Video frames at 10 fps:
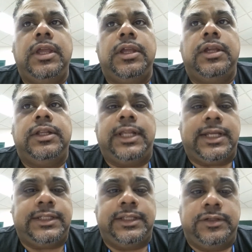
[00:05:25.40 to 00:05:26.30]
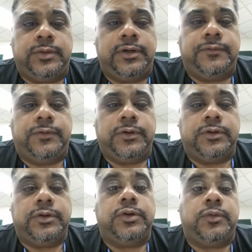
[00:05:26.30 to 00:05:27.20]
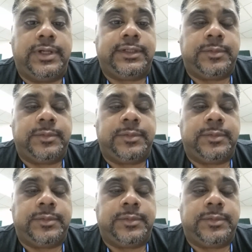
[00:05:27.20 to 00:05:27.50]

Like I said, this went on for quite some